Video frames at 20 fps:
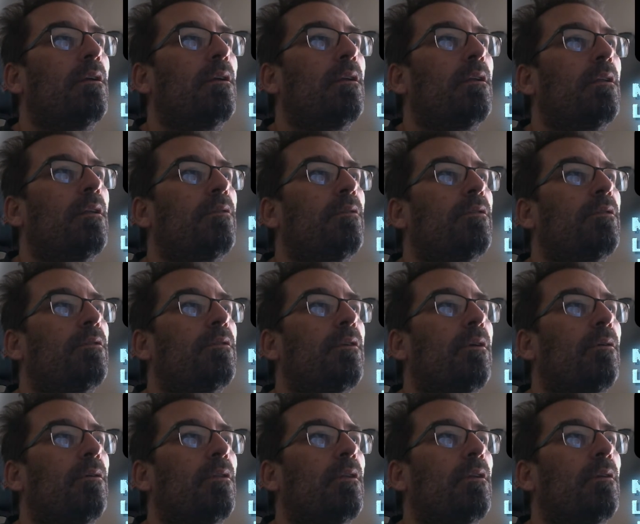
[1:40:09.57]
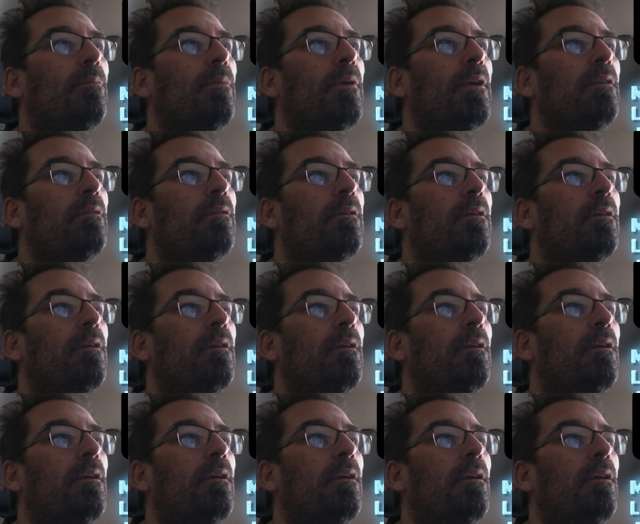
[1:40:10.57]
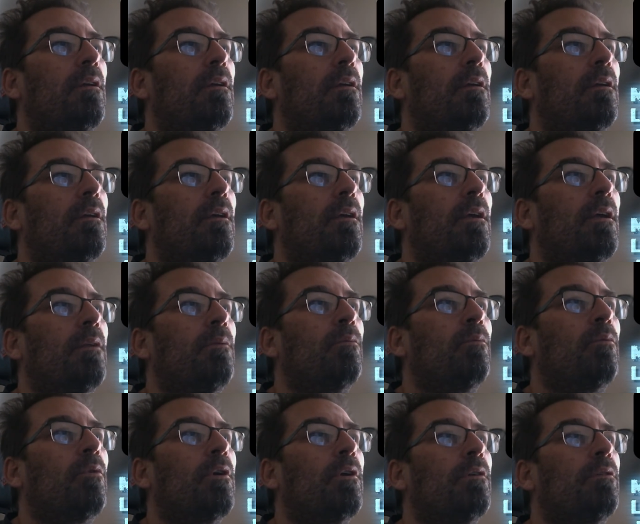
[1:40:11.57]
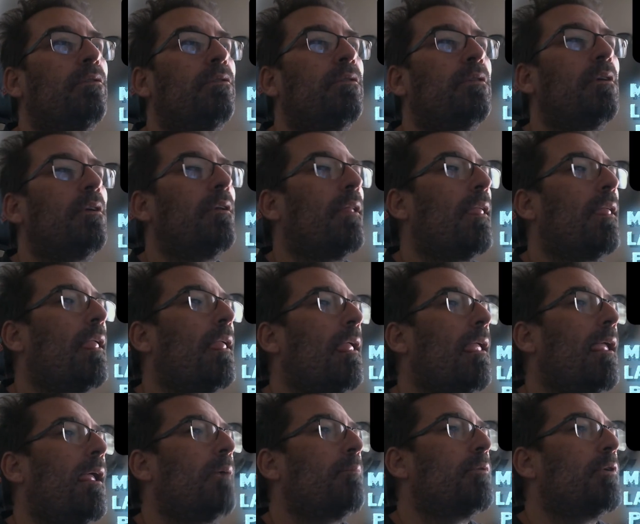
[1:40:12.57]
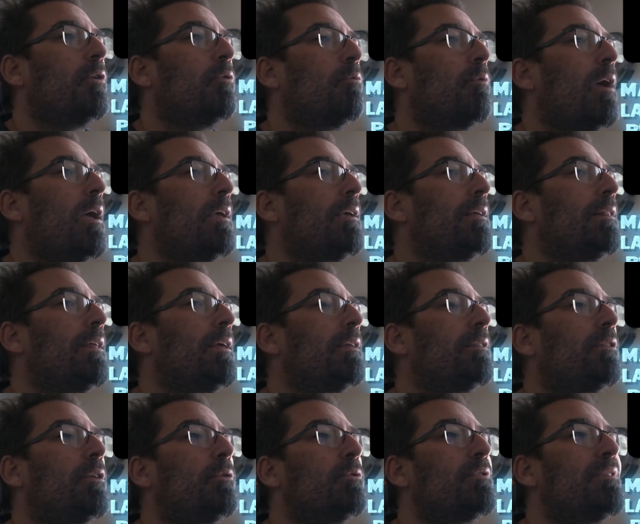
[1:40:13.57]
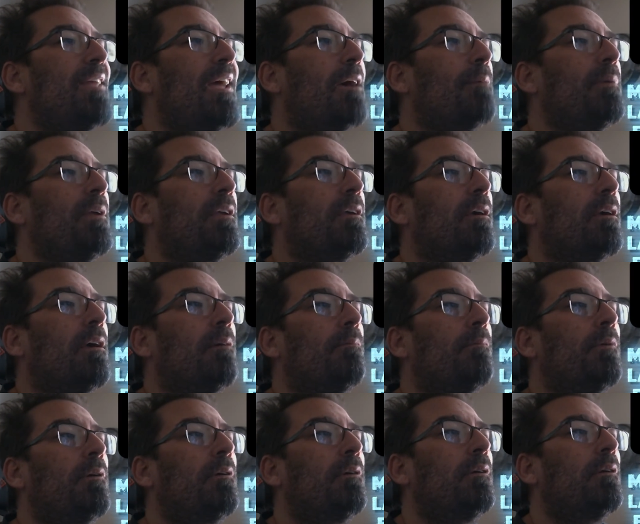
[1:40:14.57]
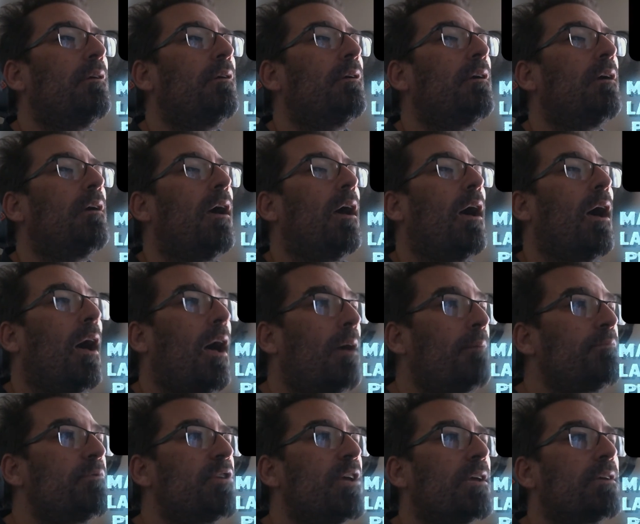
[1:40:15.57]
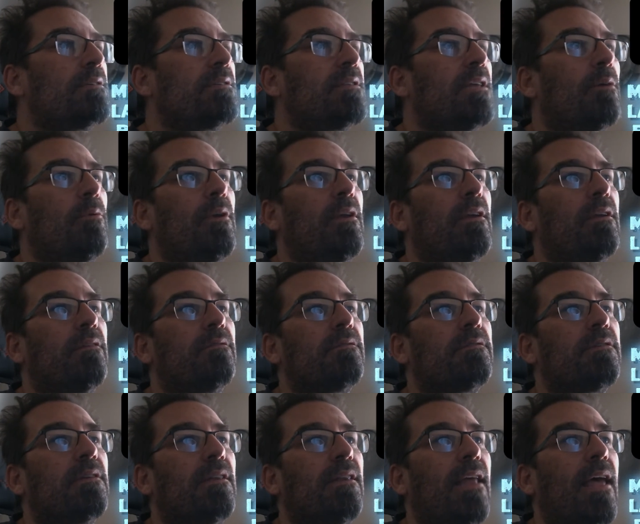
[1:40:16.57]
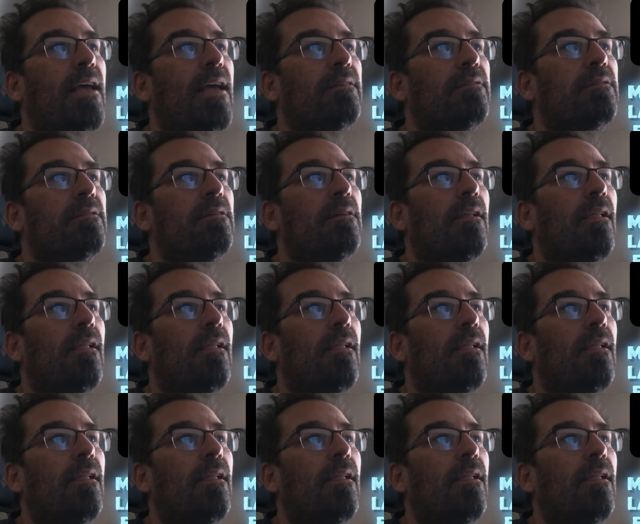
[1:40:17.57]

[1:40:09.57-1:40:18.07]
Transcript: Let's just go a little bit inwards. We're going to right click. Those now become objects that we can select.